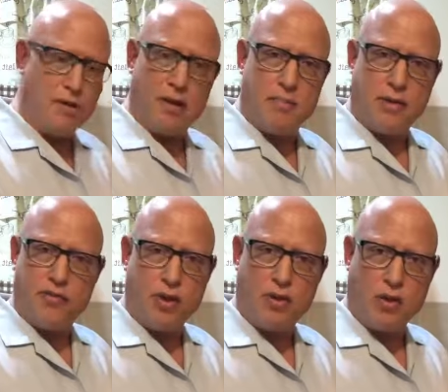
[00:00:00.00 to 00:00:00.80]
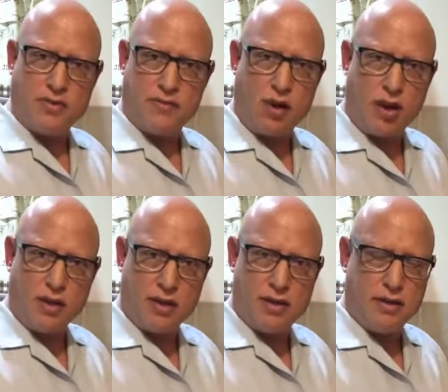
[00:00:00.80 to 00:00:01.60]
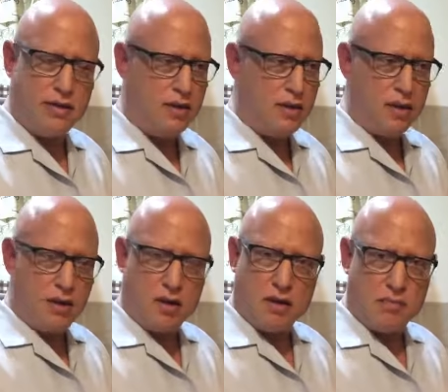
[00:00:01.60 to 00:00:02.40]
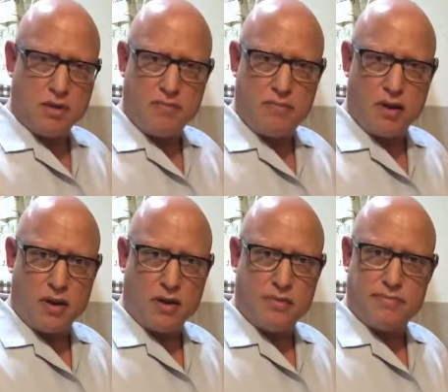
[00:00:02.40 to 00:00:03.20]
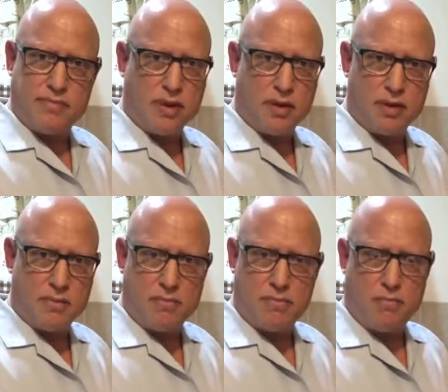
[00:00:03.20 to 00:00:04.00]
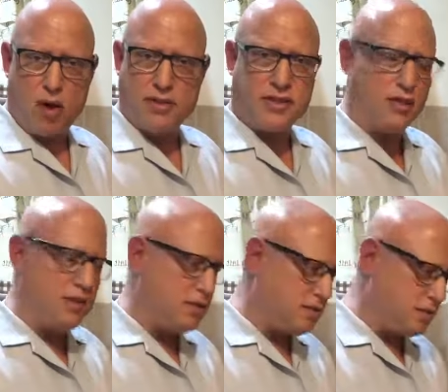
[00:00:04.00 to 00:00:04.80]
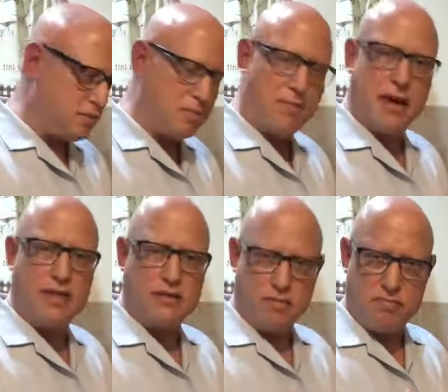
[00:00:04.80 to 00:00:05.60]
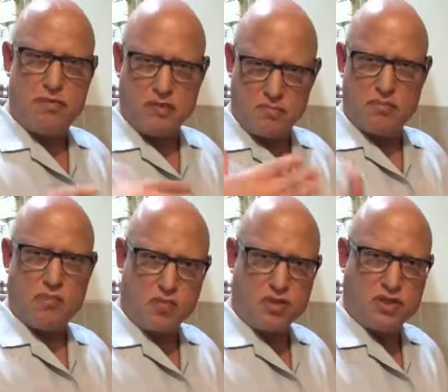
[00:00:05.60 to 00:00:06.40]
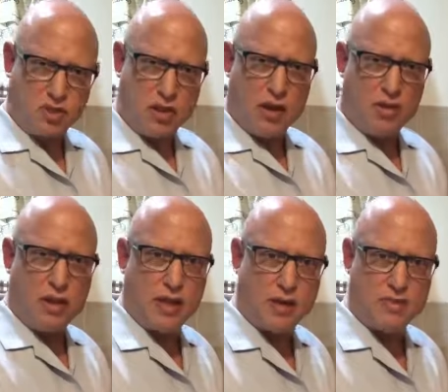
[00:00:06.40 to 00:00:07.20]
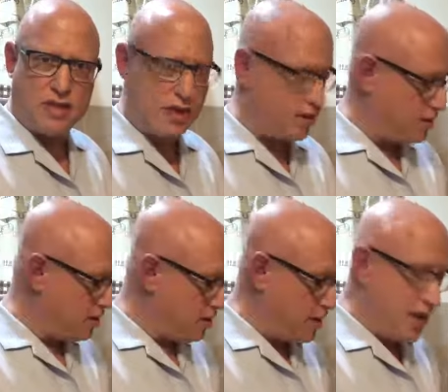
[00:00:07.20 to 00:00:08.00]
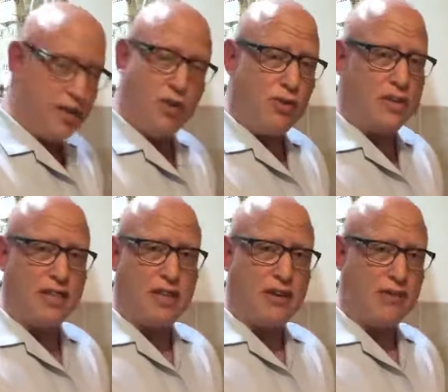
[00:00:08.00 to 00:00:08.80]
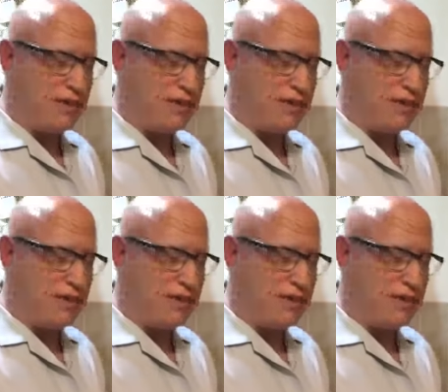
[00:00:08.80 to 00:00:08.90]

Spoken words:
About 3 cloves of garlic, a little bit of parsley, a little bit of basil, but we'll show you how all that comes together. And you don't necessarily have to